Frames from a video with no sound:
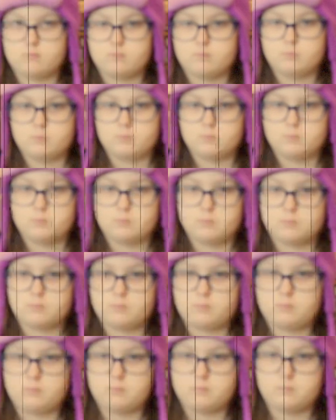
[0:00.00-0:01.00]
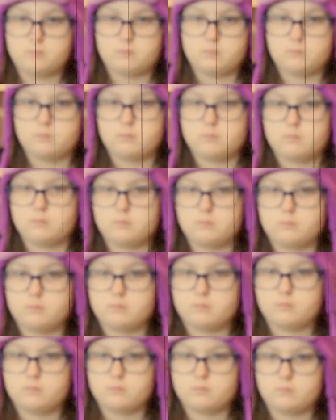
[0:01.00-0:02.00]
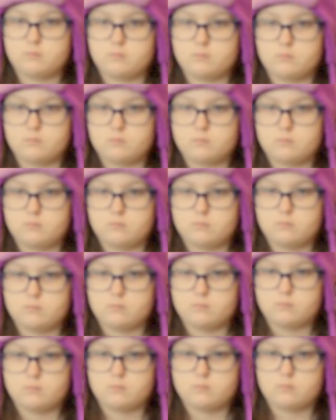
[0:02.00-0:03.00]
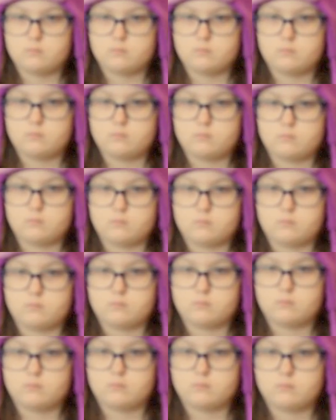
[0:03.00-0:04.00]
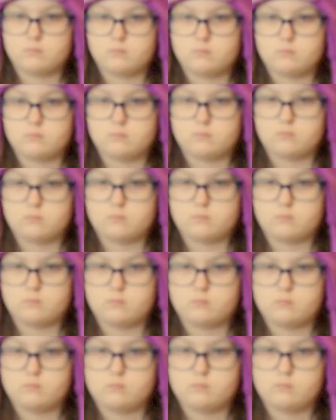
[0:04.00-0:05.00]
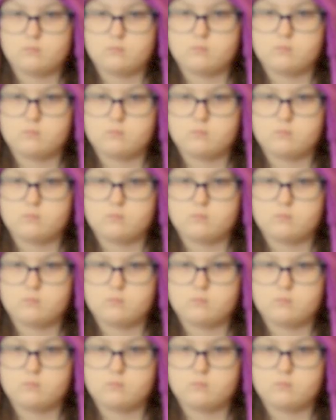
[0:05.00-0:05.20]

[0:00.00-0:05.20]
The person shown says nothing.